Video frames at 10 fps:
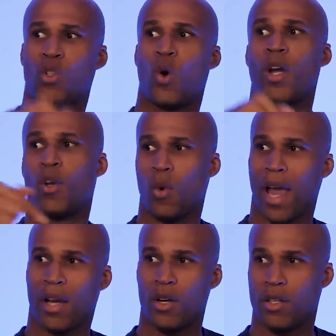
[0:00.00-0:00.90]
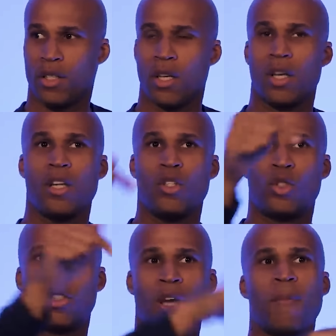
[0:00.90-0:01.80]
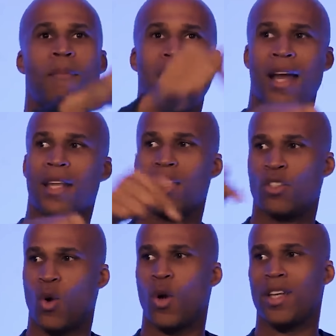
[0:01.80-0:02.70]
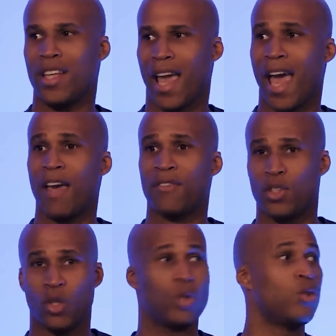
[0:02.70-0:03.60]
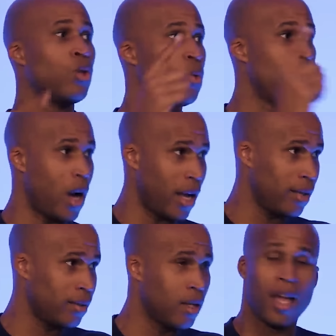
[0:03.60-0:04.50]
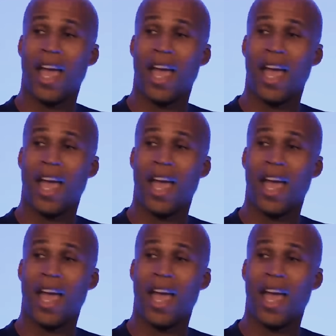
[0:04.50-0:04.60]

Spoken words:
scoring records, somebody is going to have to do what?